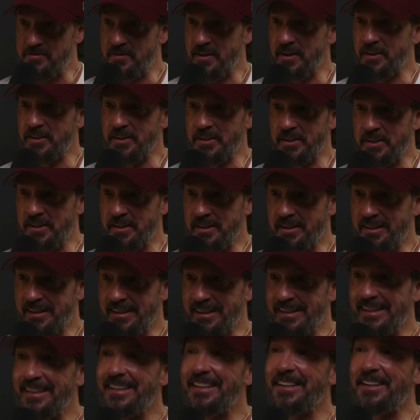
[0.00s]
failure.
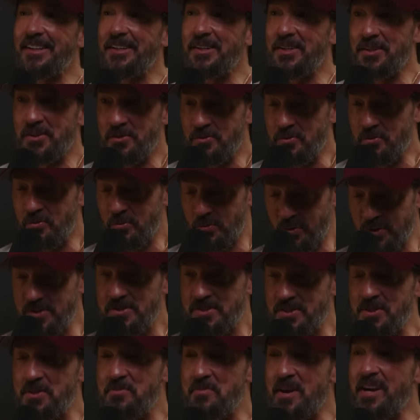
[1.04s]
We're
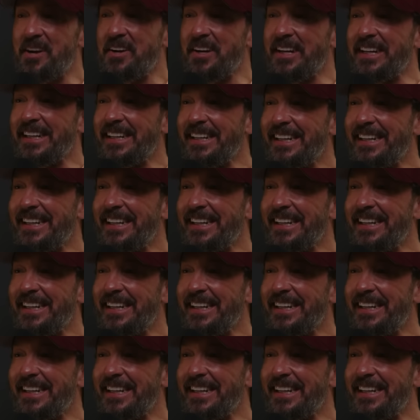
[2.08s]
still married.